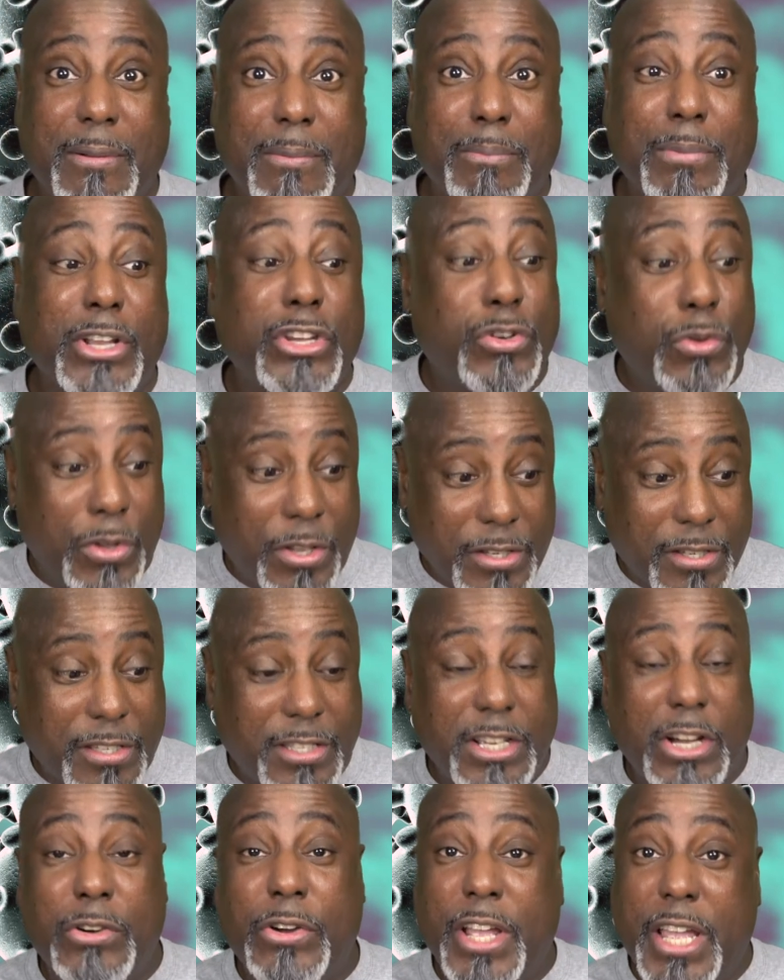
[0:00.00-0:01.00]
But you can
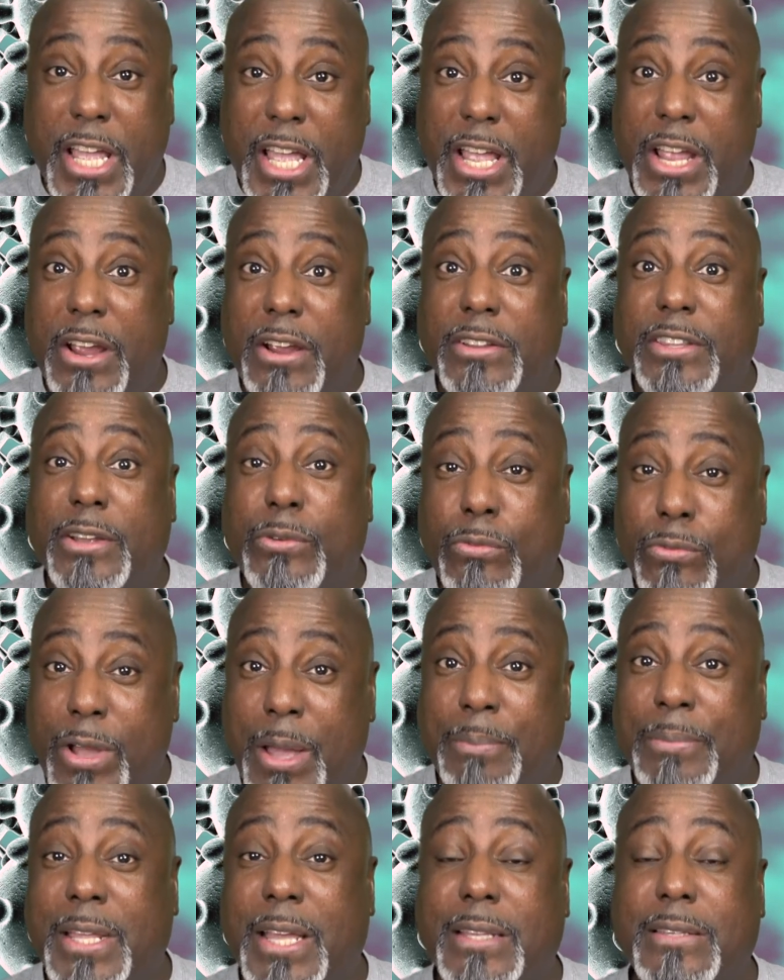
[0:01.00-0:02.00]
still hear the
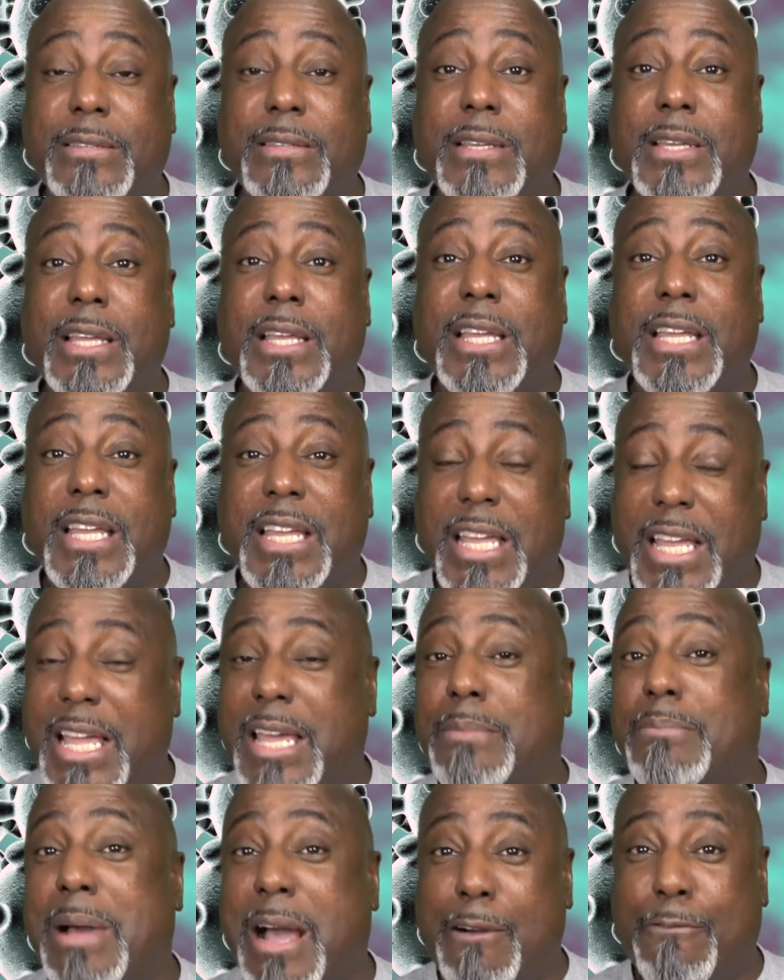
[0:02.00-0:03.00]
remnants
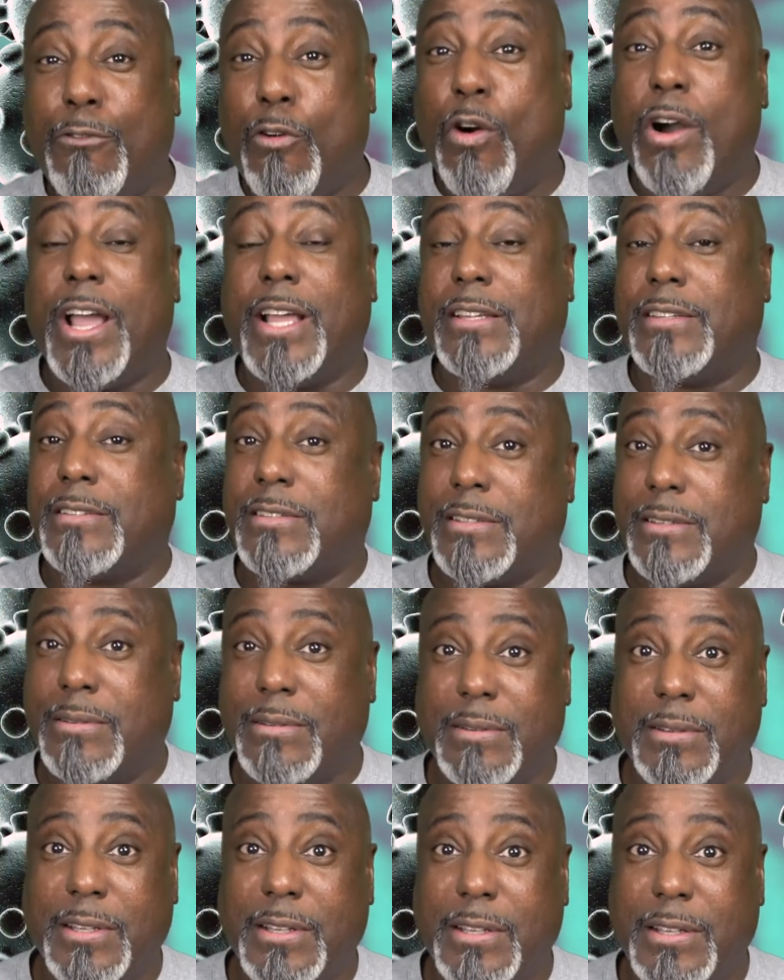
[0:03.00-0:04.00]
in my voice.
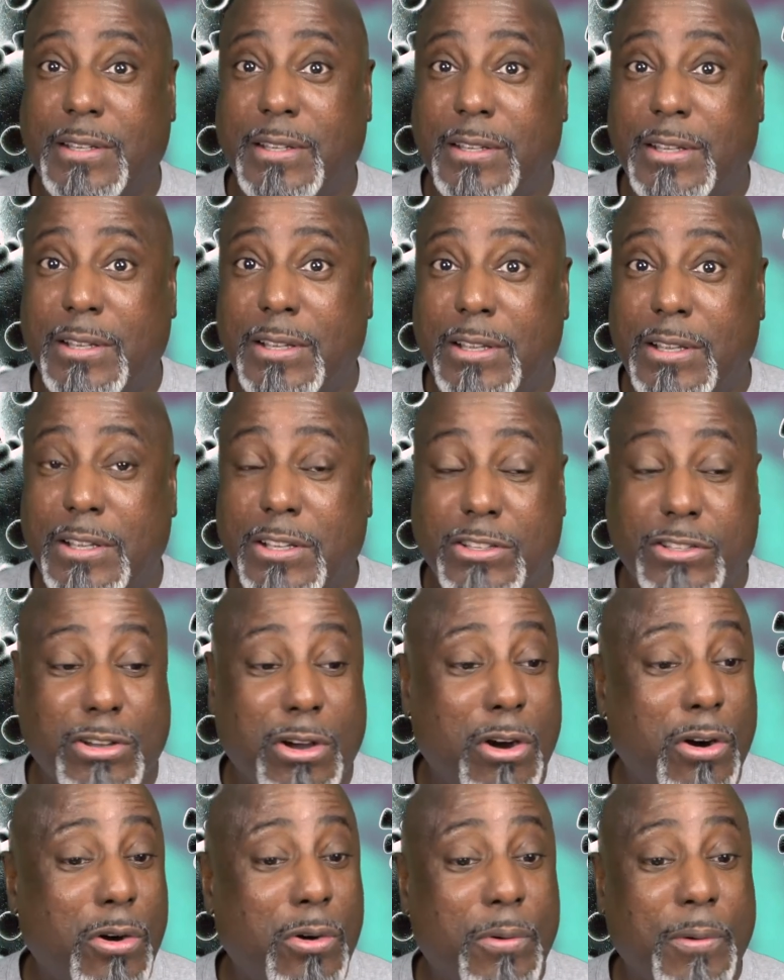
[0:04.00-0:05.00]

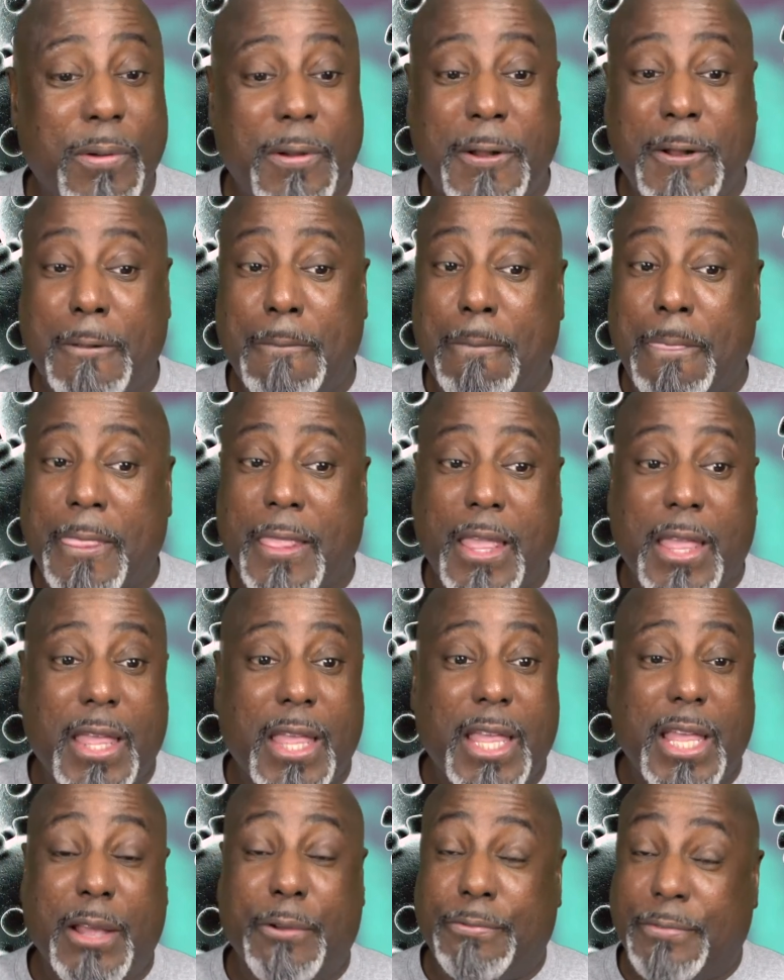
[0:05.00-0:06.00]
So
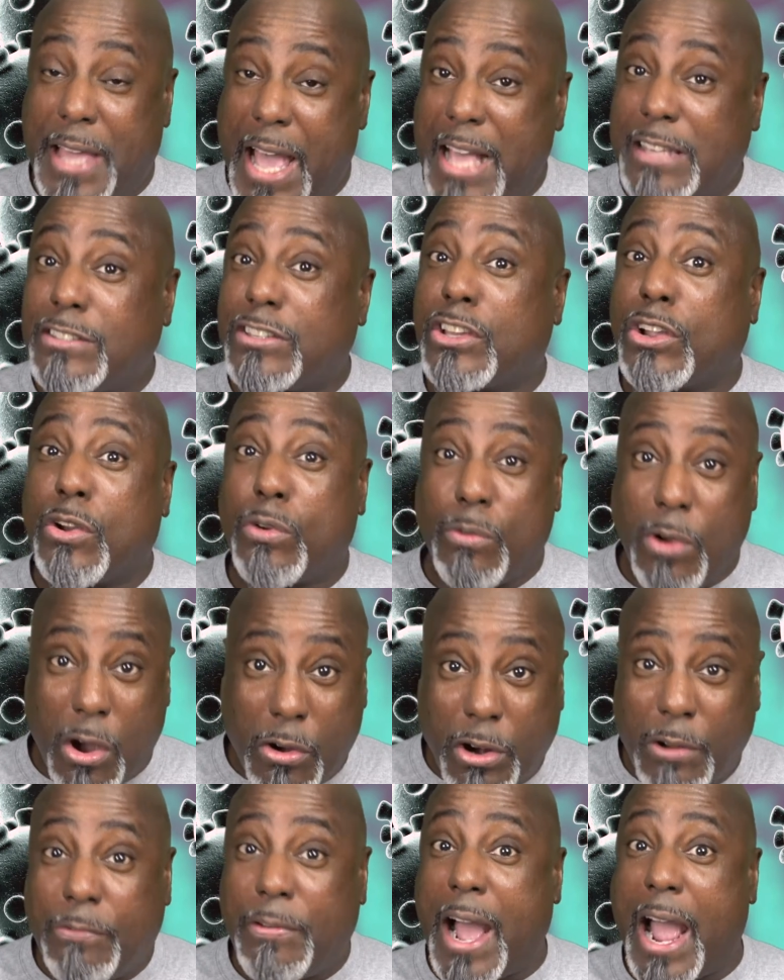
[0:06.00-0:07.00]
if that's the
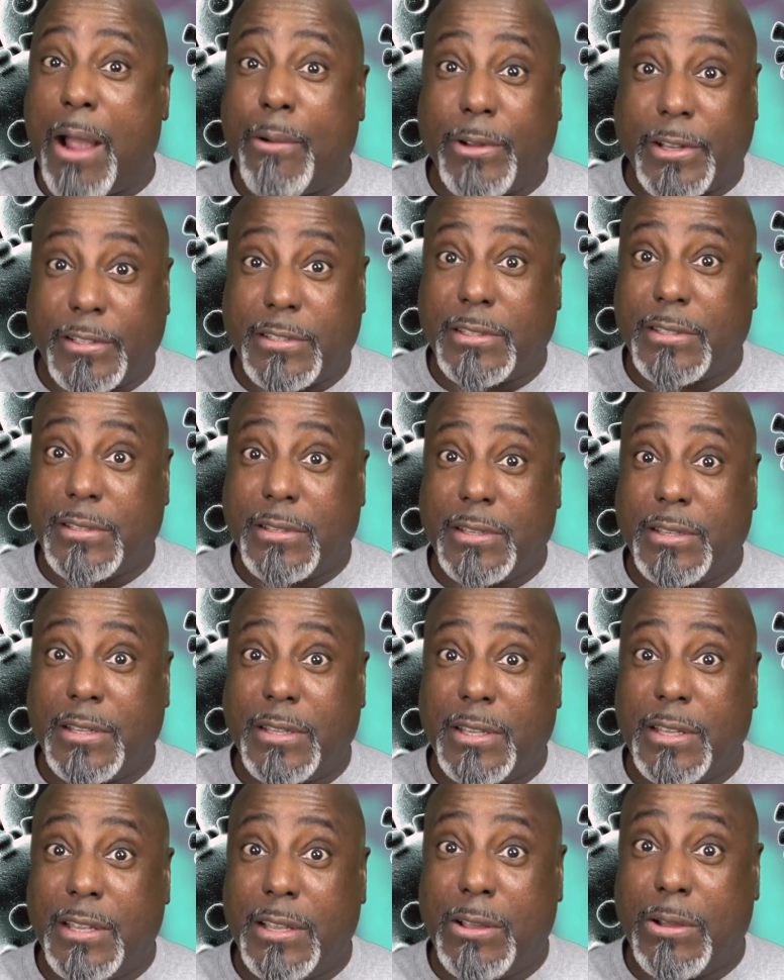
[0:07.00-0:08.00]
coronavirus,
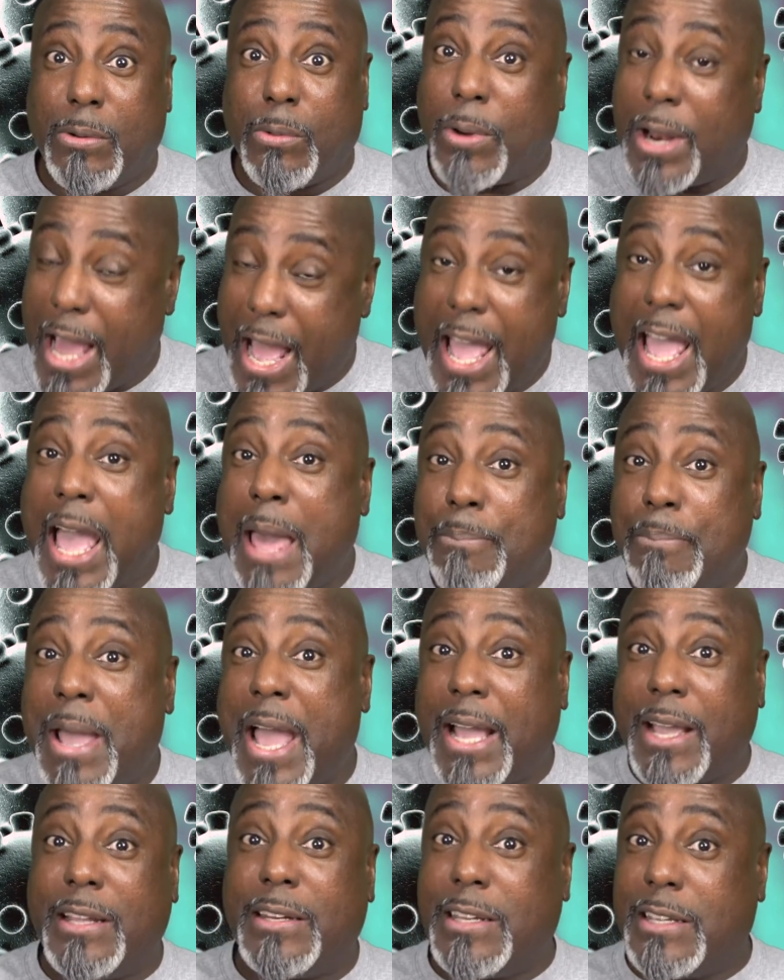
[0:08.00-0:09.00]
what I had
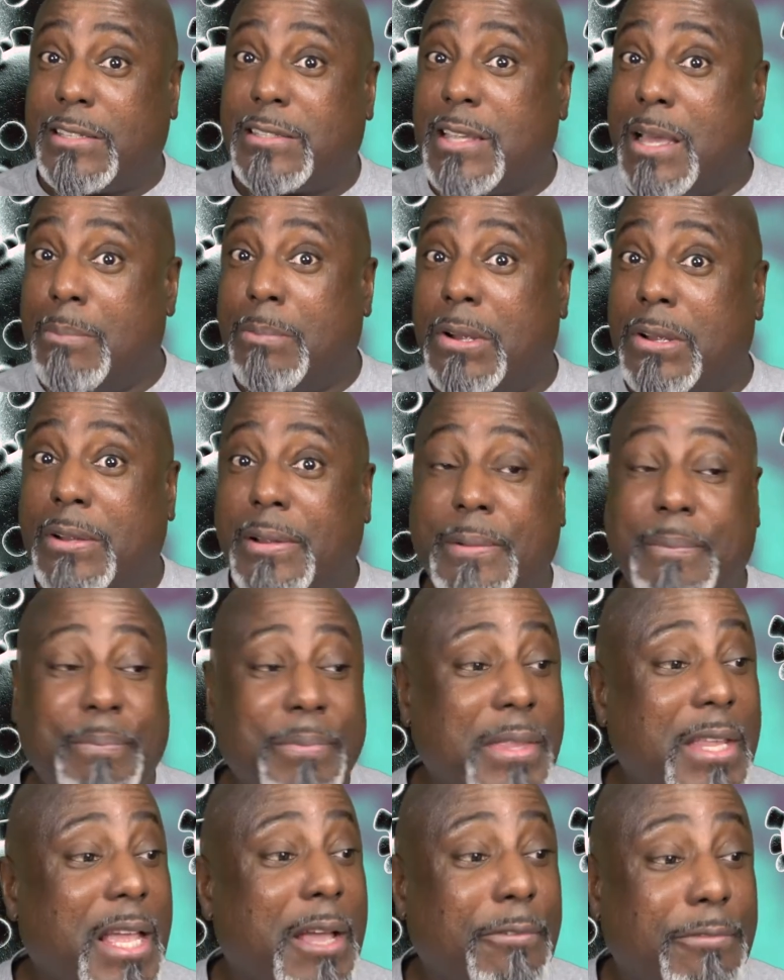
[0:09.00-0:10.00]
back in December,
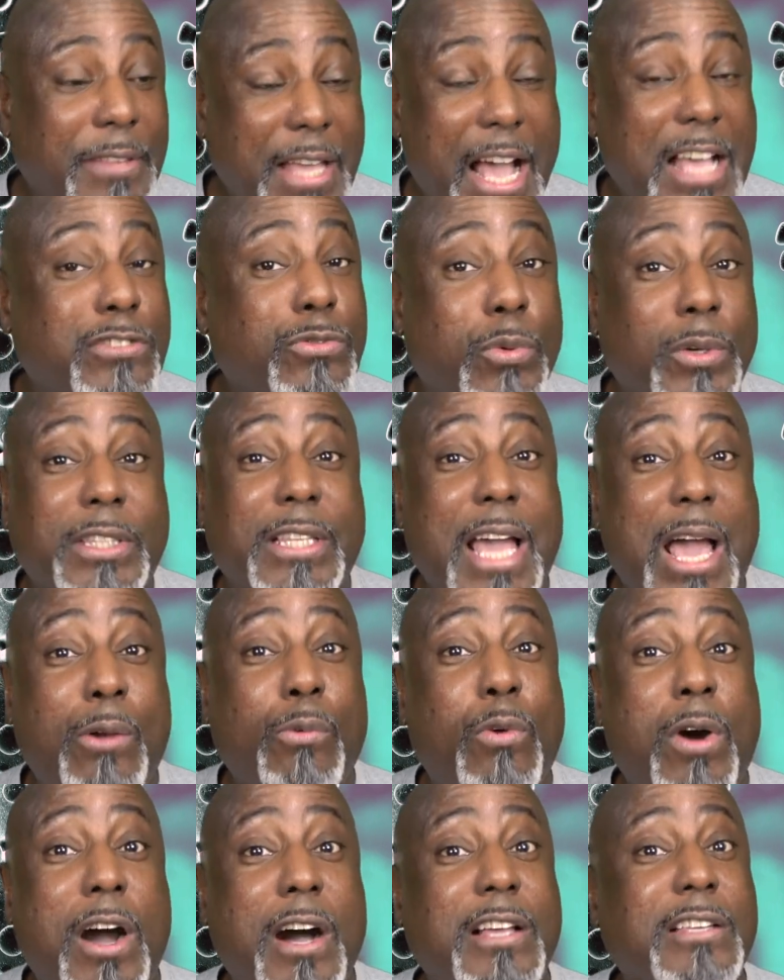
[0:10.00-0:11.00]
if that's what that
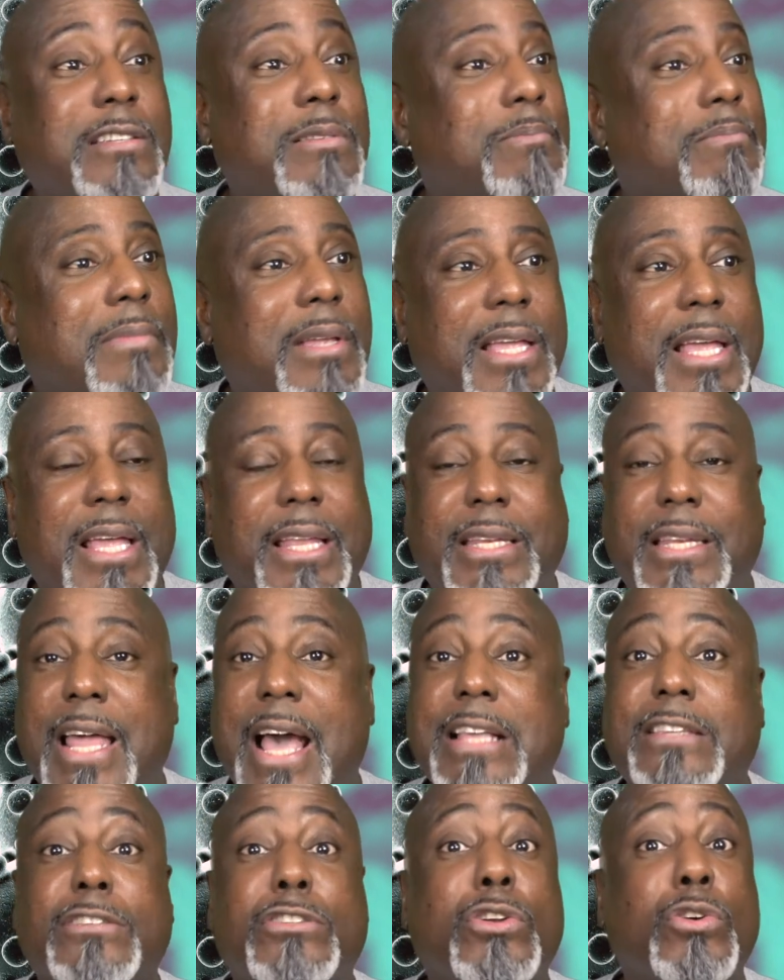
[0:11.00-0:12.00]
was,
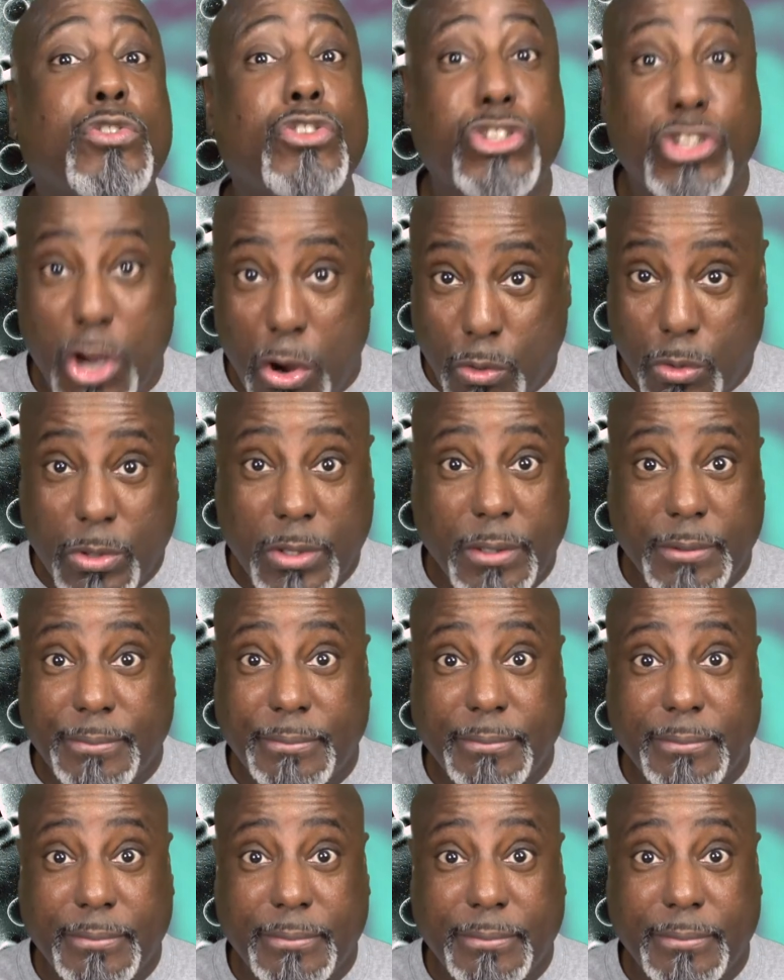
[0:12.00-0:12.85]
that's no joke.